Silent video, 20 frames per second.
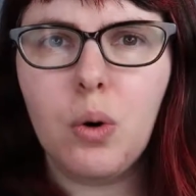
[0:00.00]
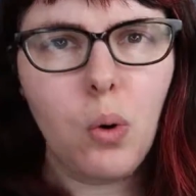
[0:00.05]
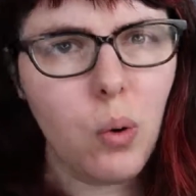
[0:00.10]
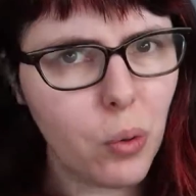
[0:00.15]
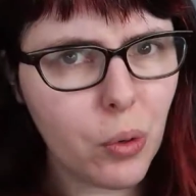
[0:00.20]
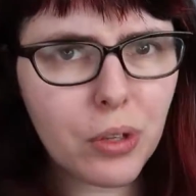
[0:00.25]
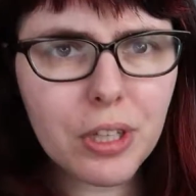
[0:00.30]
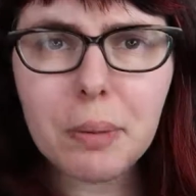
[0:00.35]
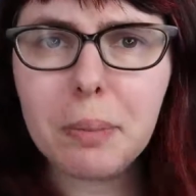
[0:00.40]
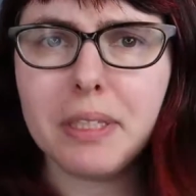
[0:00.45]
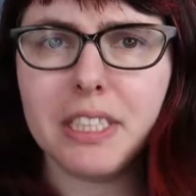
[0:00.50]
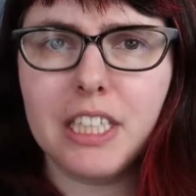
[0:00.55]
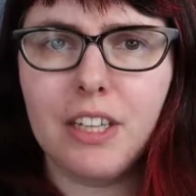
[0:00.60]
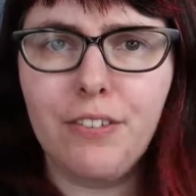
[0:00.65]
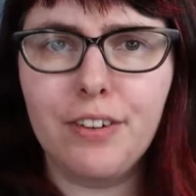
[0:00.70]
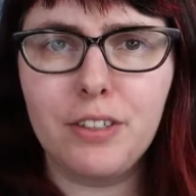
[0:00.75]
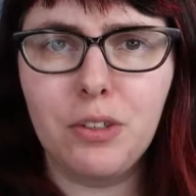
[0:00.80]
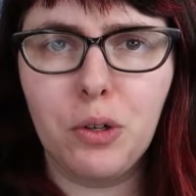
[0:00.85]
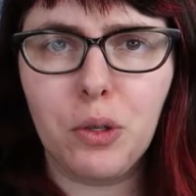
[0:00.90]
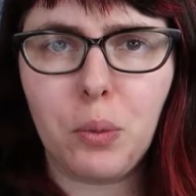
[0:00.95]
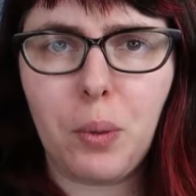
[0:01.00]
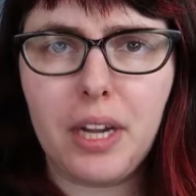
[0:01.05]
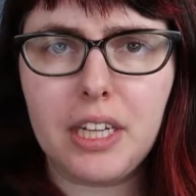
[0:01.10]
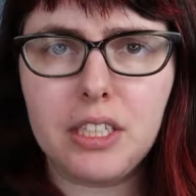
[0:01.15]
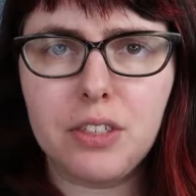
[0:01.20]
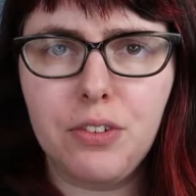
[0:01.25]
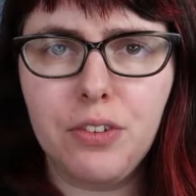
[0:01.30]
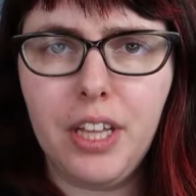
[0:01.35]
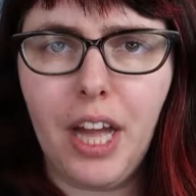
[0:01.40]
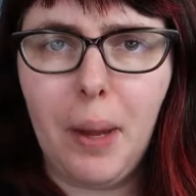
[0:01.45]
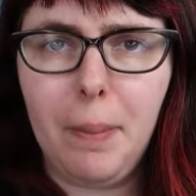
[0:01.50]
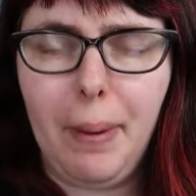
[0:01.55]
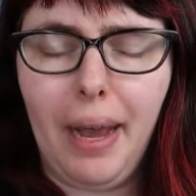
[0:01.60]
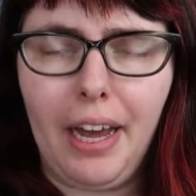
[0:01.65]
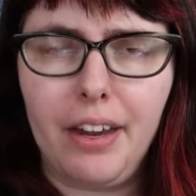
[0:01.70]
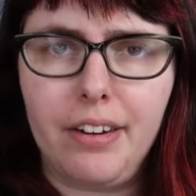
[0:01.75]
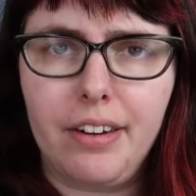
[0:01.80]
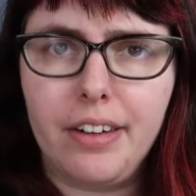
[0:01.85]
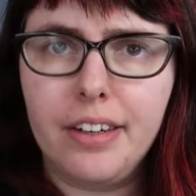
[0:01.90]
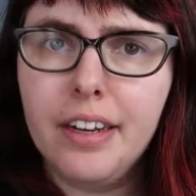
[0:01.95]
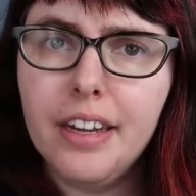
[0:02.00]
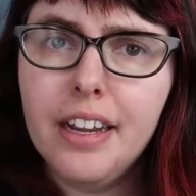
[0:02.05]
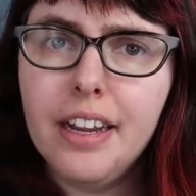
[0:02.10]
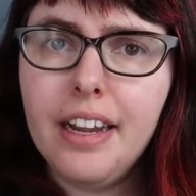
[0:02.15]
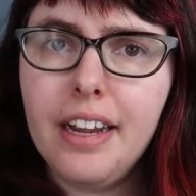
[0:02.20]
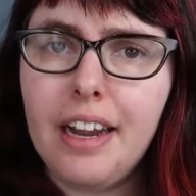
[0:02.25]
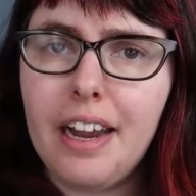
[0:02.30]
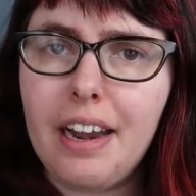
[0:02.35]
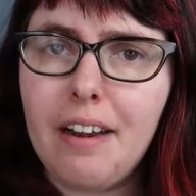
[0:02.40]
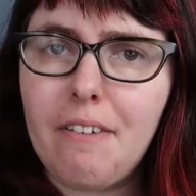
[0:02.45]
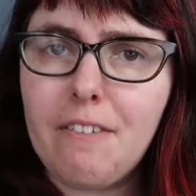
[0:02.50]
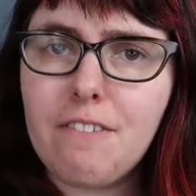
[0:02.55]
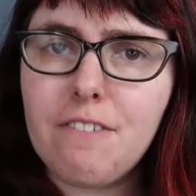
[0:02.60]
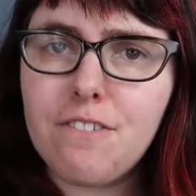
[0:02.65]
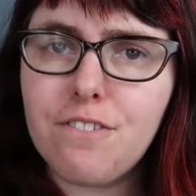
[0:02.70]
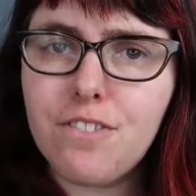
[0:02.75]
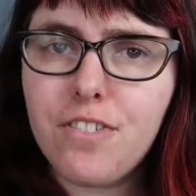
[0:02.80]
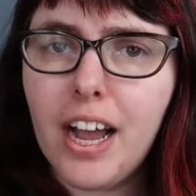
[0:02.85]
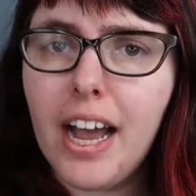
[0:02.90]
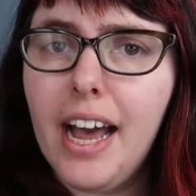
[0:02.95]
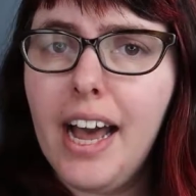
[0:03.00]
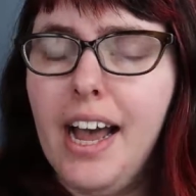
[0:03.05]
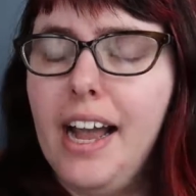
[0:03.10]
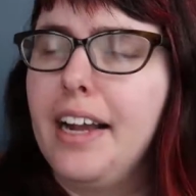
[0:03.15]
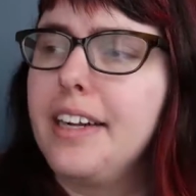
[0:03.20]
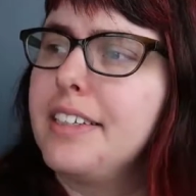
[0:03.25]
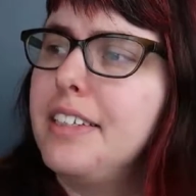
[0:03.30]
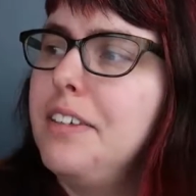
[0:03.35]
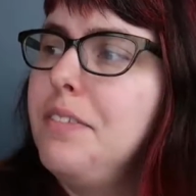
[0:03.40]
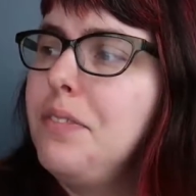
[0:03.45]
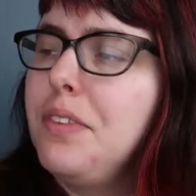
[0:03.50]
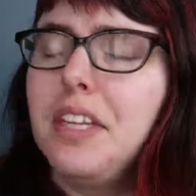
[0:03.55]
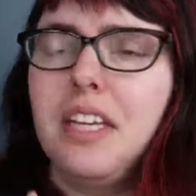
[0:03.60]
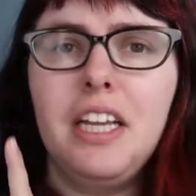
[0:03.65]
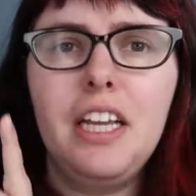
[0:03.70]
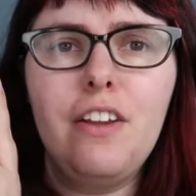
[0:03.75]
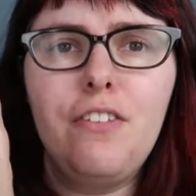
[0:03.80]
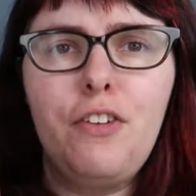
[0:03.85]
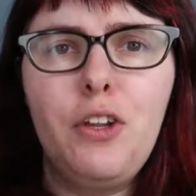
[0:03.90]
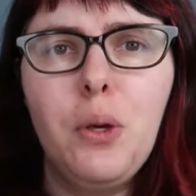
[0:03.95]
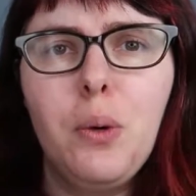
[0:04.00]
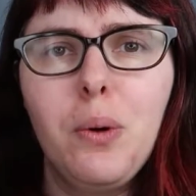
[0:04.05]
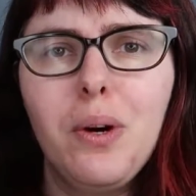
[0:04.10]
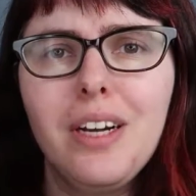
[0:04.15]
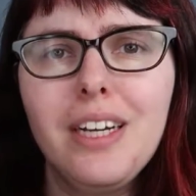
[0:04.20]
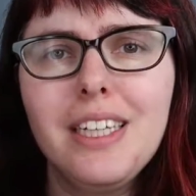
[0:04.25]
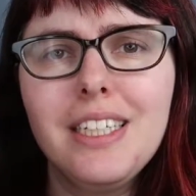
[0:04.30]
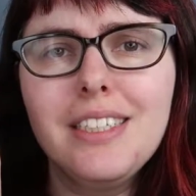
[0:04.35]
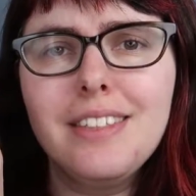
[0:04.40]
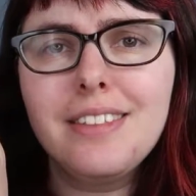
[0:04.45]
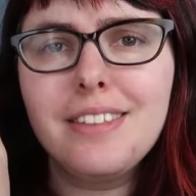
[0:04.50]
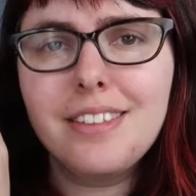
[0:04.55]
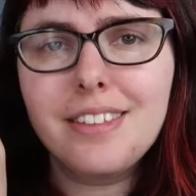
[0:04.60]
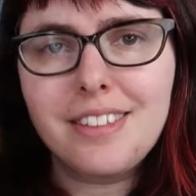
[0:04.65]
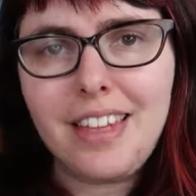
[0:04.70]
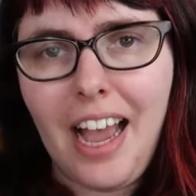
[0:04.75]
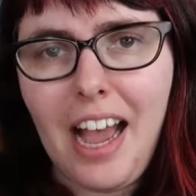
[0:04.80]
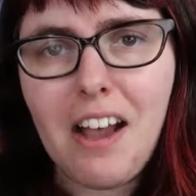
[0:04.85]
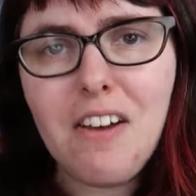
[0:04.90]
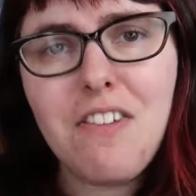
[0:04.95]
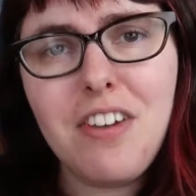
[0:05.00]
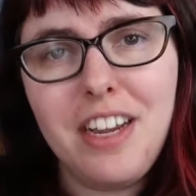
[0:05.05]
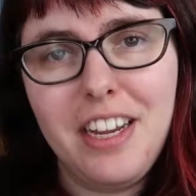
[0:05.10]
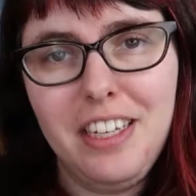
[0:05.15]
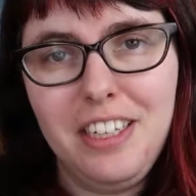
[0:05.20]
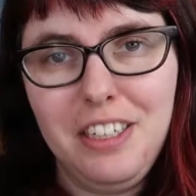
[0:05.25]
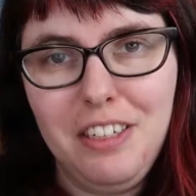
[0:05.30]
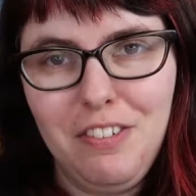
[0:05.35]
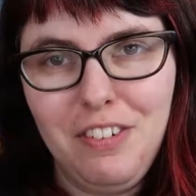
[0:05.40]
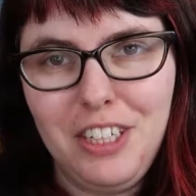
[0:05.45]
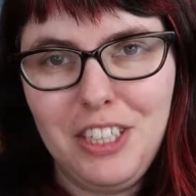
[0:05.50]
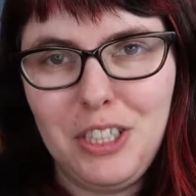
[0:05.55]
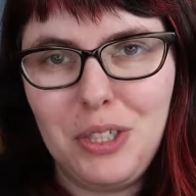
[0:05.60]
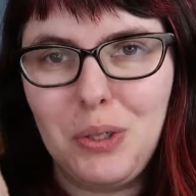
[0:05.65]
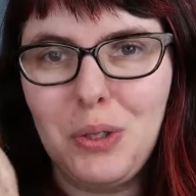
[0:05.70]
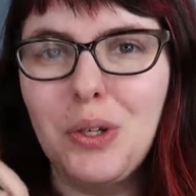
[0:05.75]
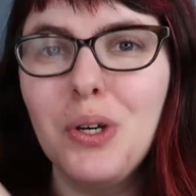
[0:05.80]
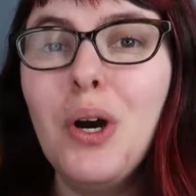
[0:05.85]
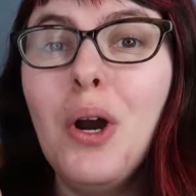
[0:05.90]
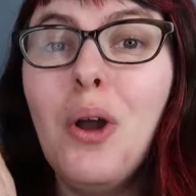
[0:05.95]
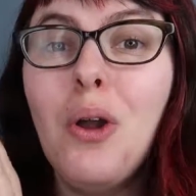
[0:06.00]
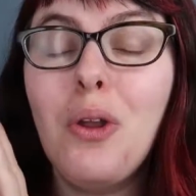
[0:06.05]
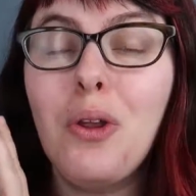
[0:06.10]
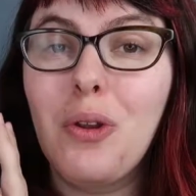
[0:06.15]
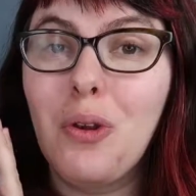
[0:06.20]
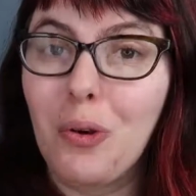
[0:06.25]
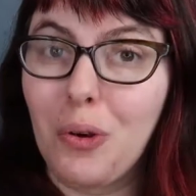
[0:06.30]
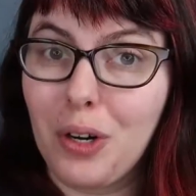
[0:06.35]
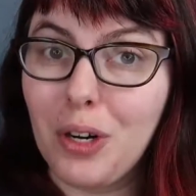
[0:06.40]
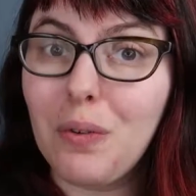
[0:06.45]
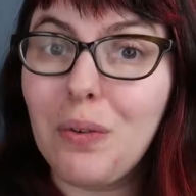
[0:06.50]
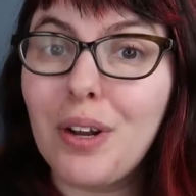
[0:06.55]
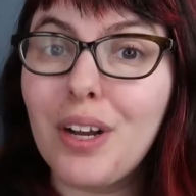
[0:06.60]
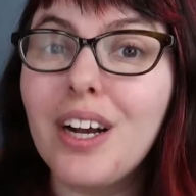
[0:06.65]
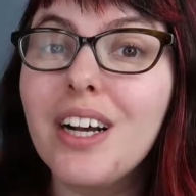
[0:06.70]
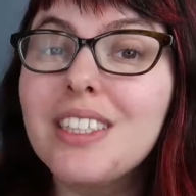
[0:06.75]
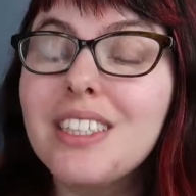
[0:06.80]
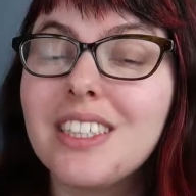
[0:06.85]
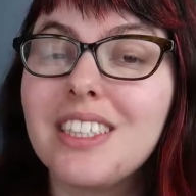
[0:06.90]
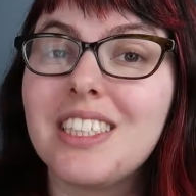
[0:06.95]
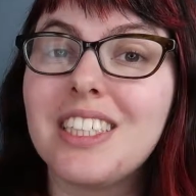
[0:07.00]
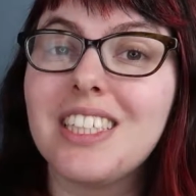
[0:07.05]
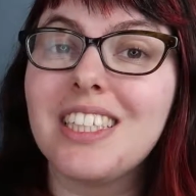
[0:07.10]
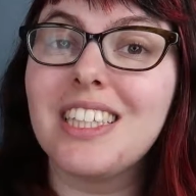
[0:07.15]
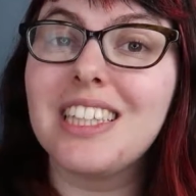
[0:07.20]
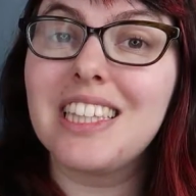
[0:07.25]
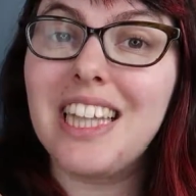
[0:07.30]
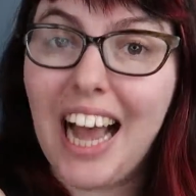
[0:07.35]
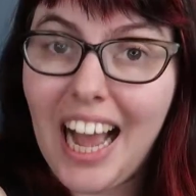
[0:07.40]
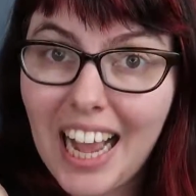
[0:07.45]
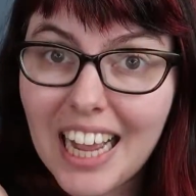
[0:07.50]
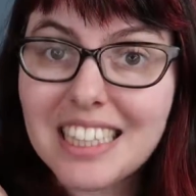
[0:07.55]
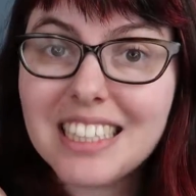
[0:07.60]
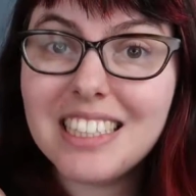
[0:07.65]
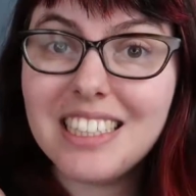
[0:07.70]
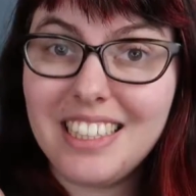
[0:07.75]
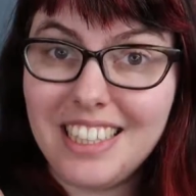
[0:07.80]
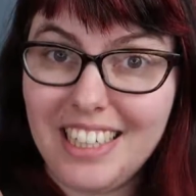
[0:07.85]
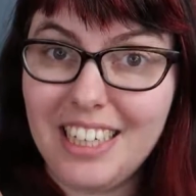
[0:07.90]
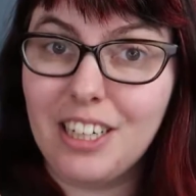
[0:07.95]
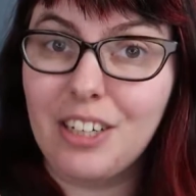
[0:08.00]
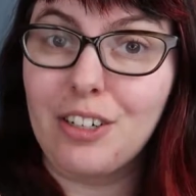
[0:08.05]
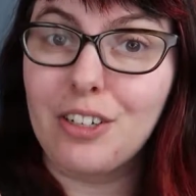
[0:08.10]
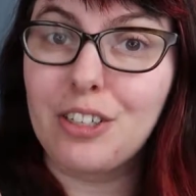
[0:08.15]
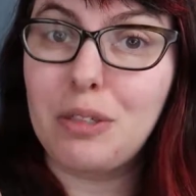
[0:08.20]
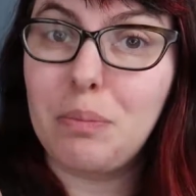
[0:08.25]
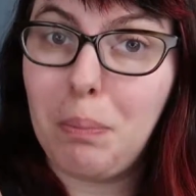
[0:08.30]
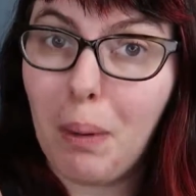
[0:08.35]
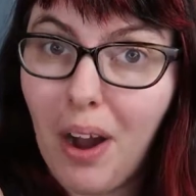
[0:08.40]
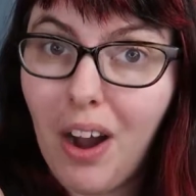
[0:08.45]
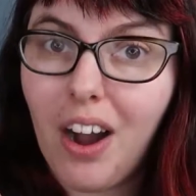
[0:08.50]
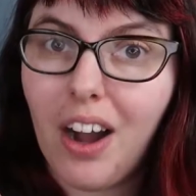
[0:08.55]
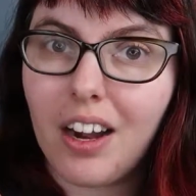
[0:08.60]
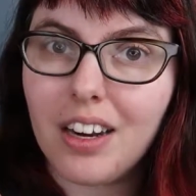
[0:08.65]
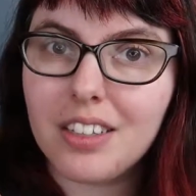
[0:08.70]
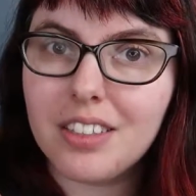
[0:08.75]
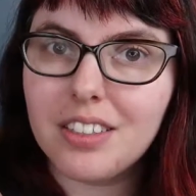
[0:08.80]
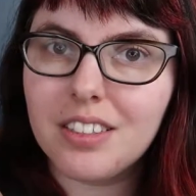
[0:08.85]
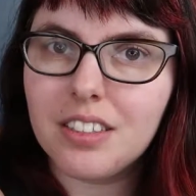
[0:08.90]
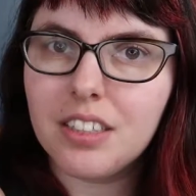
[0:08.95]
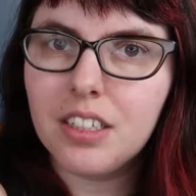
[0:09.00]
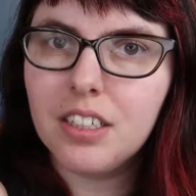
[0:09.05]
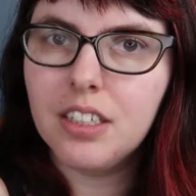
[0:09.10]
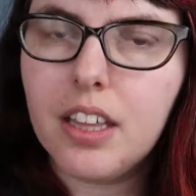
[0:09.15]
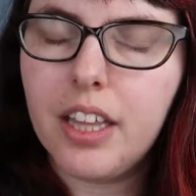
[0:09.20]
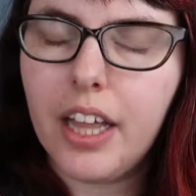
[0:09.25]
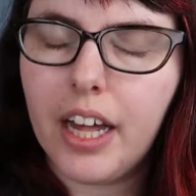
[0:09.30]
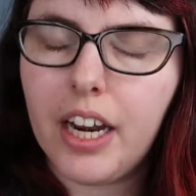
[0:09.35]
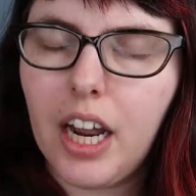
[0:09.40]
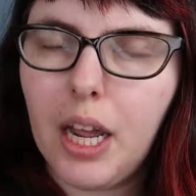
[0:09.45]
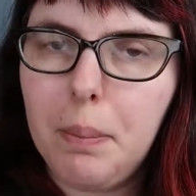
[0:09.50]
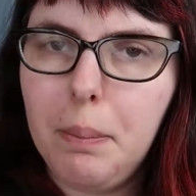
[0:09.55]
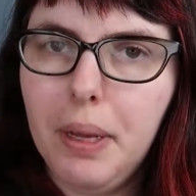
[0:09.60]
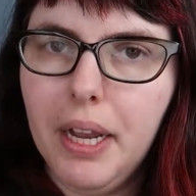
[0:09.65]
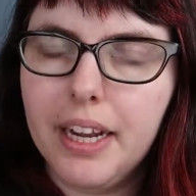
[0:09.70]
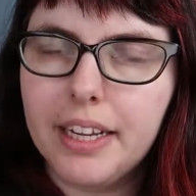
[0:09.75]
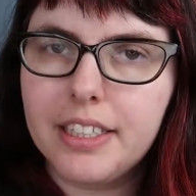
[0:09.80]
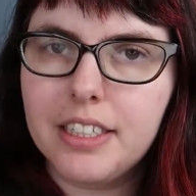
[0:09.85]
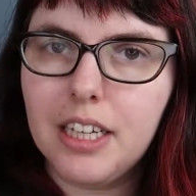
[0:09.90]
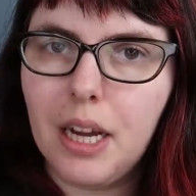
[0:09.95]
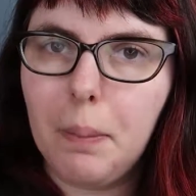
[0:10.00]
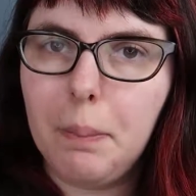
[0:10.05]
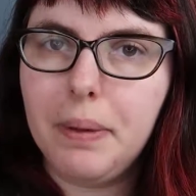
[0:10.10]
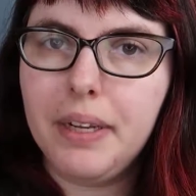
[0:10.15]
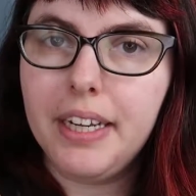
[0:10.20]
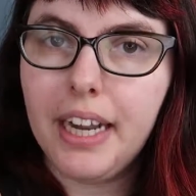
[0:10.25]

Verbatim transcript: or the Pacific Northwest for that matter. In fact, if you are a savvy individual, you're gonna realize this is last year's box that I picked up